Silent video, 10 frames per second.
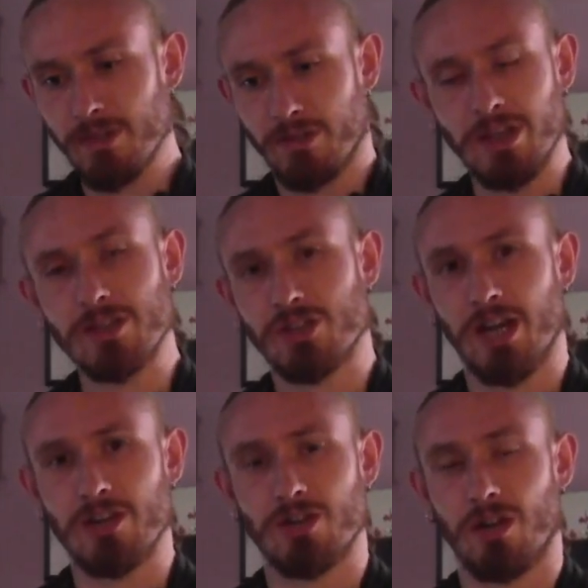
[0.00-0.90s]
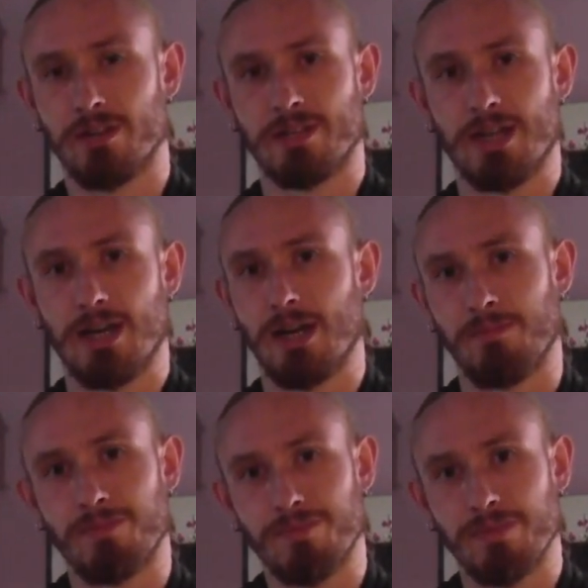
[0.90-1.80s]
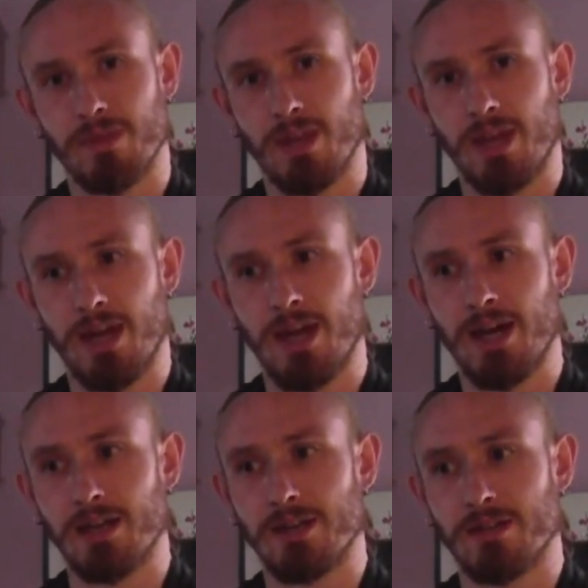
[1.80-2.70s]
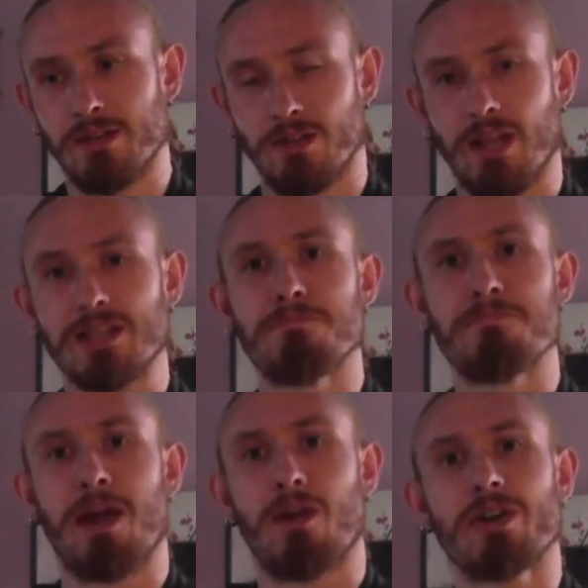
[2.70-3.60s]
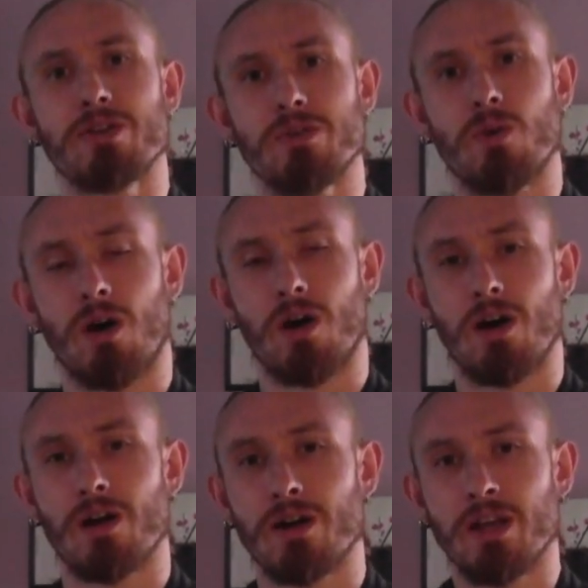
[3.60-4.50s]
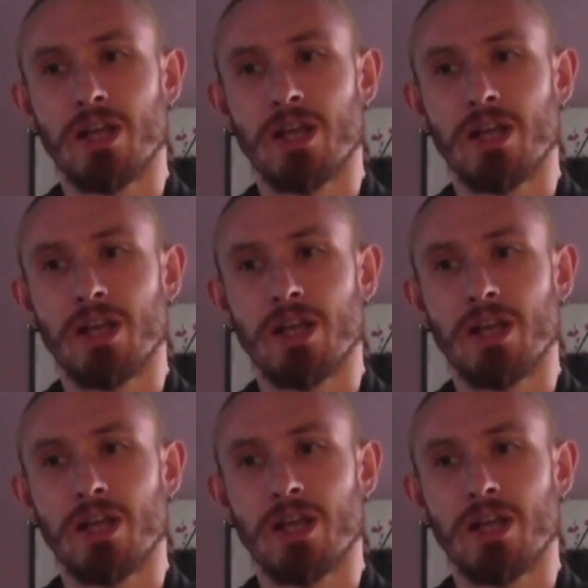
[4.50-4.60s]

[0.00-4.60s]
Things change all the time. And the less married you are